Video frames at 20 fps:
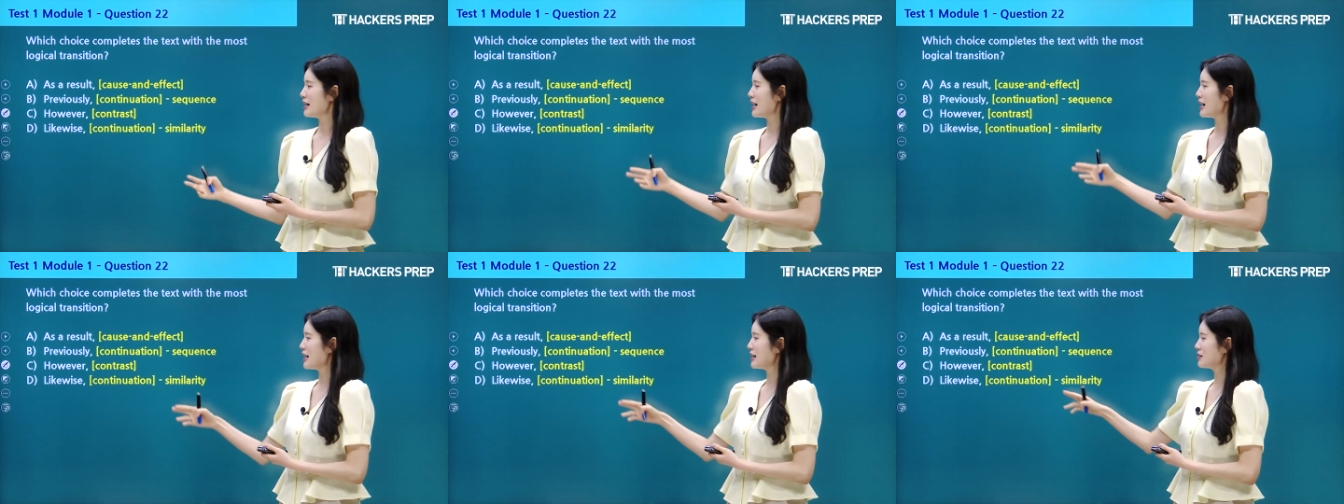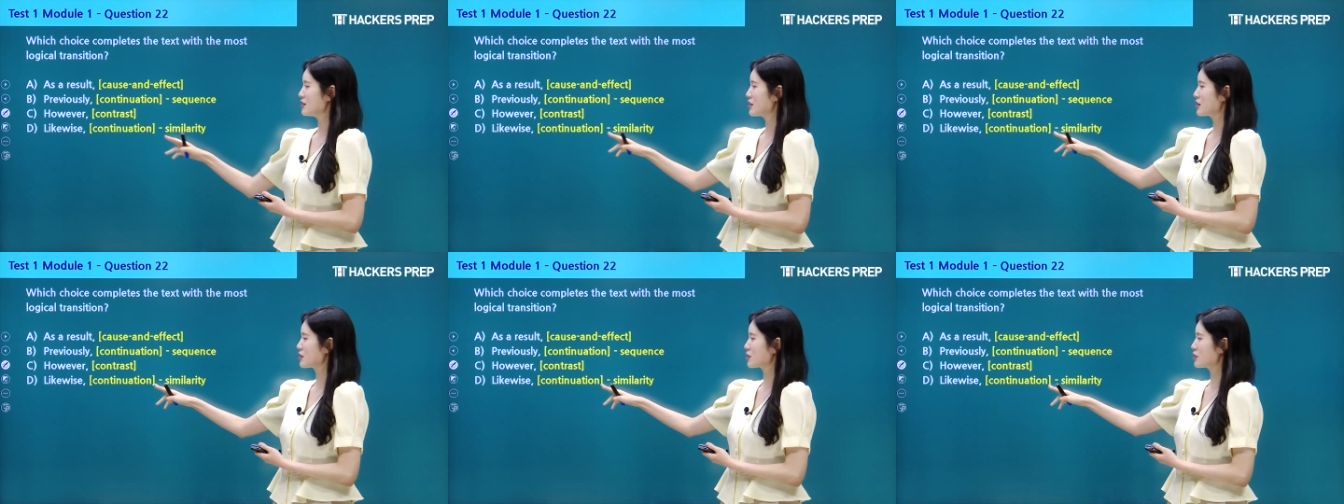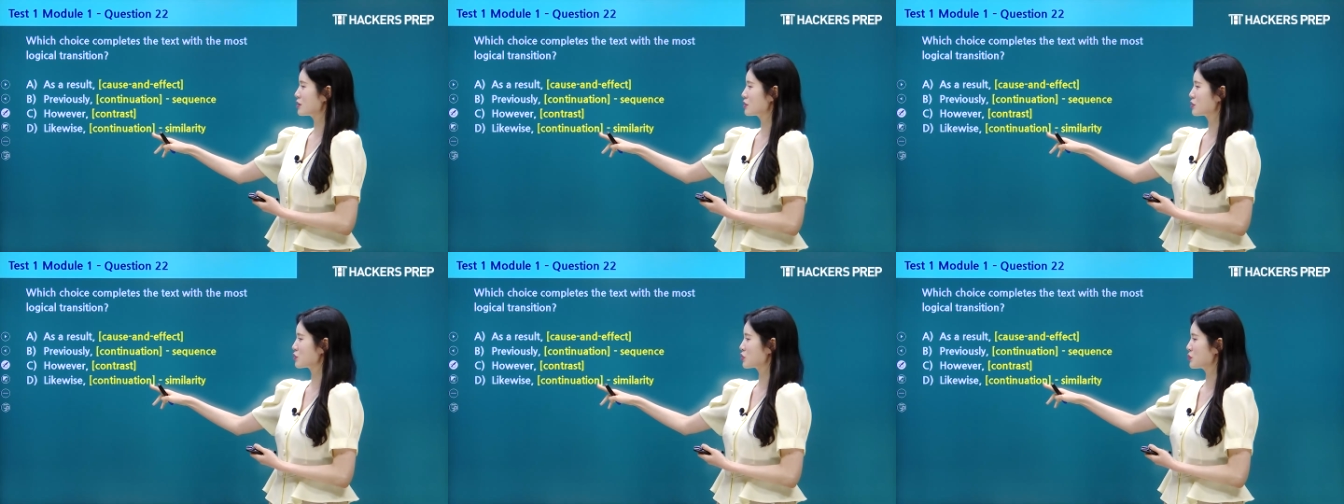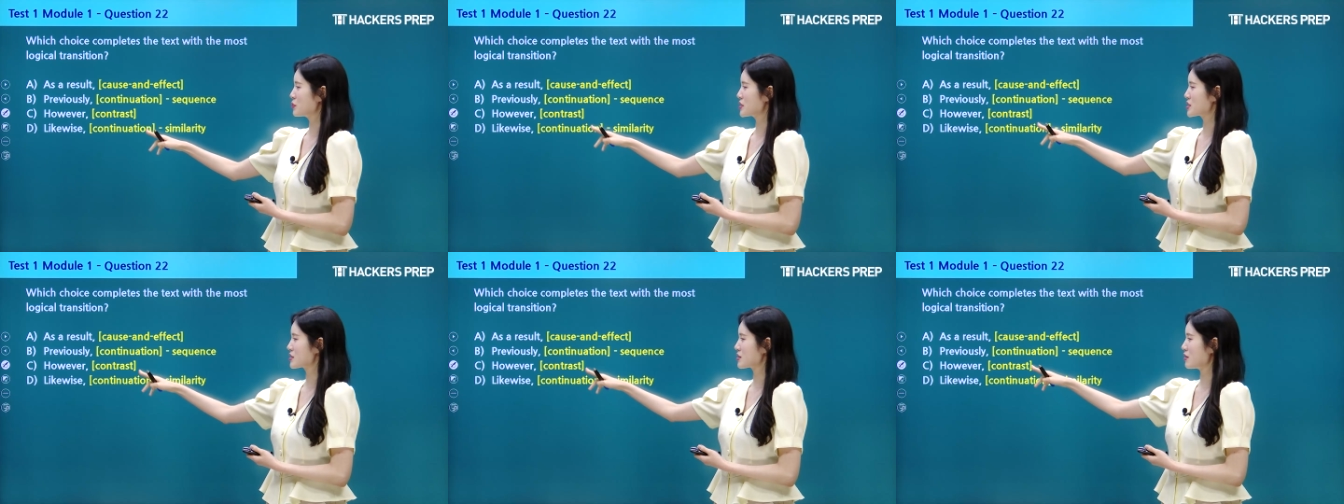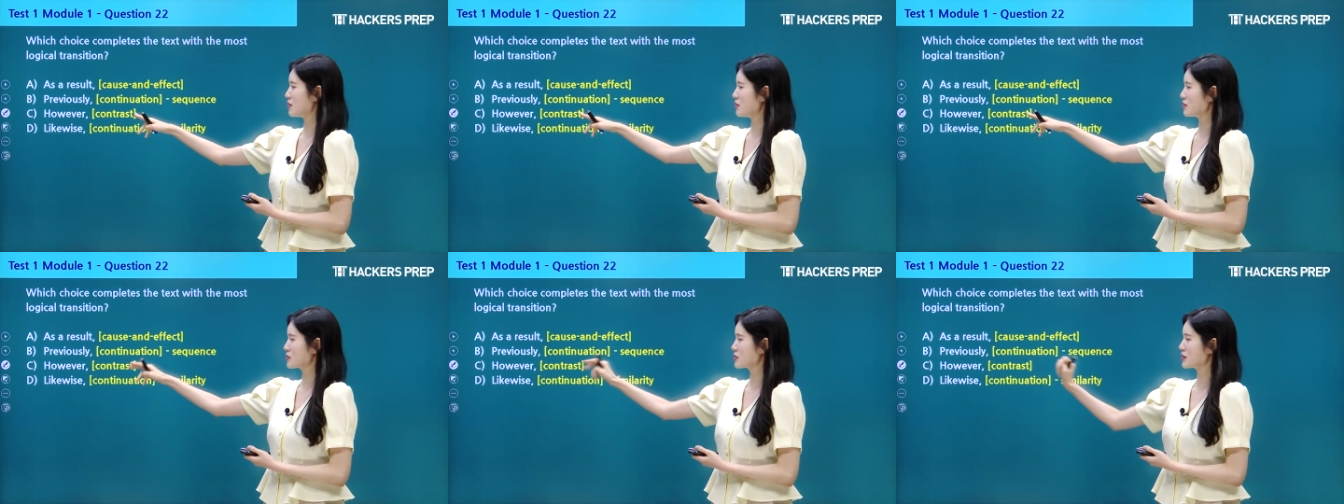And the third group is
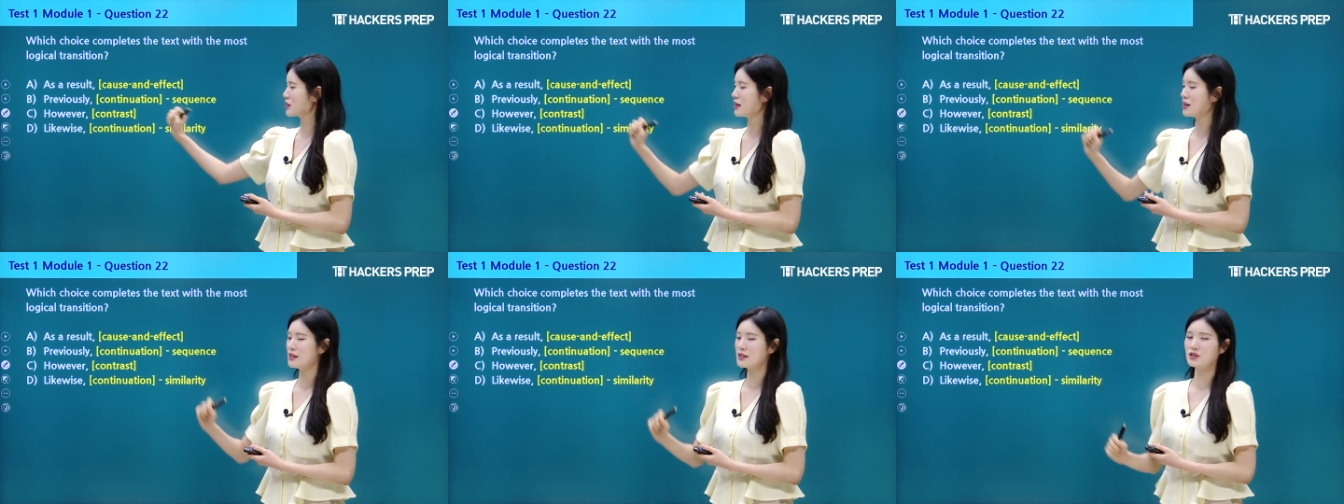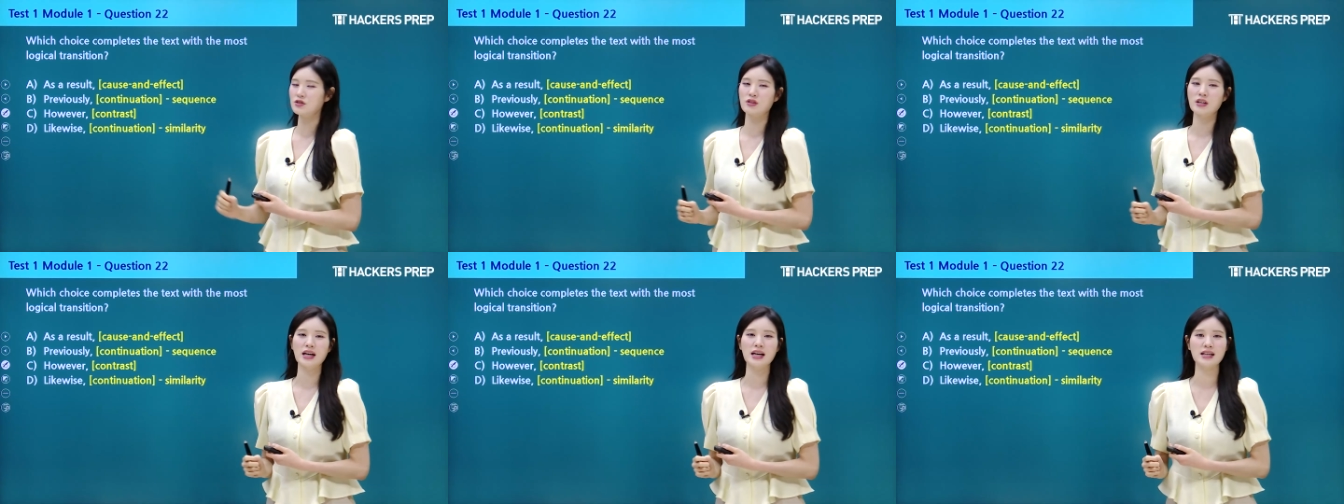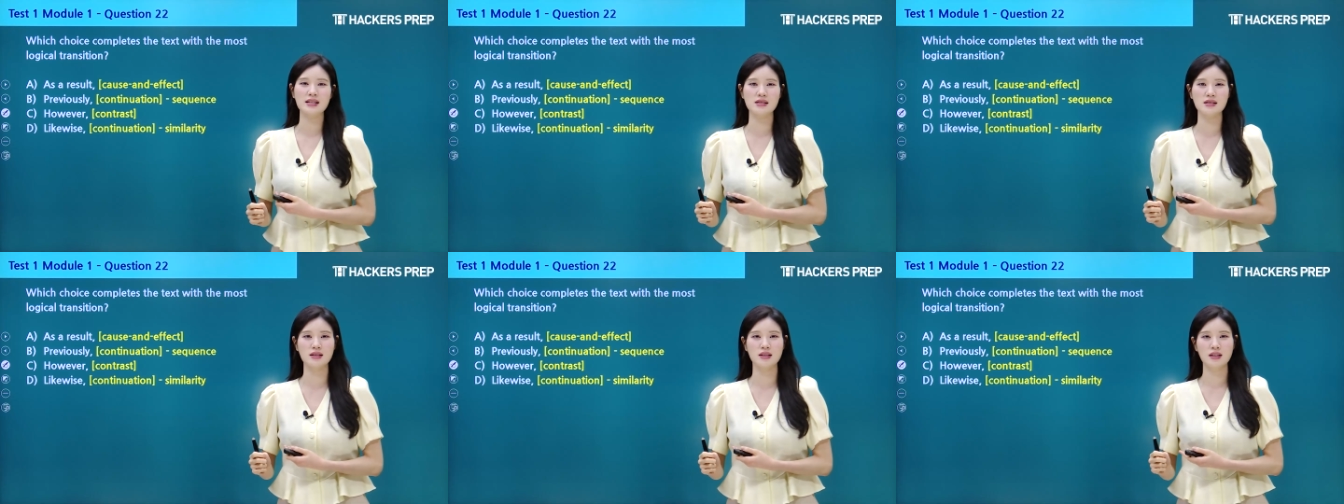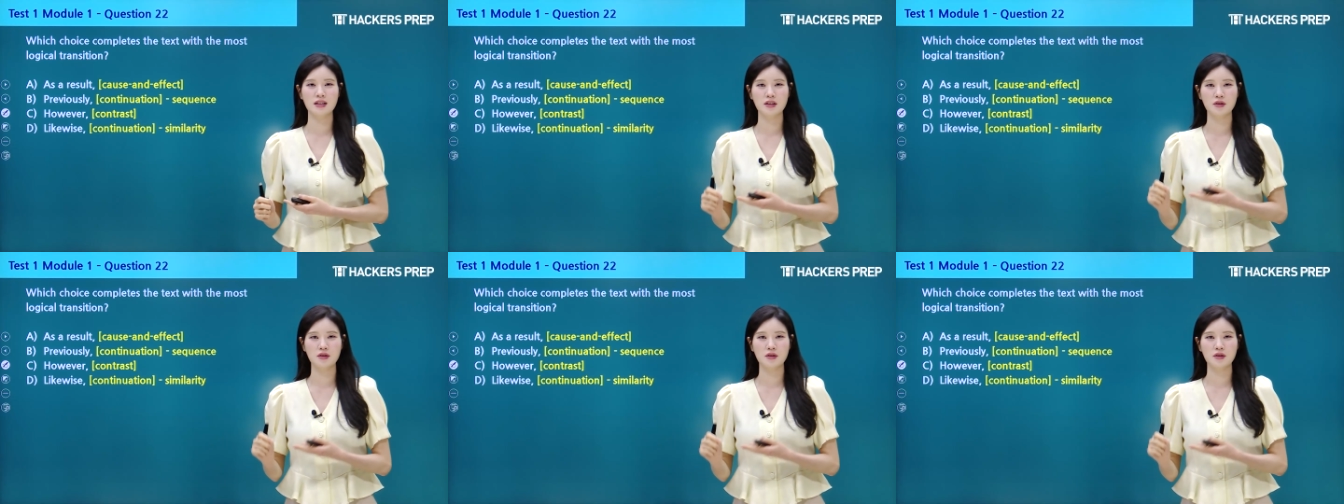called contrast,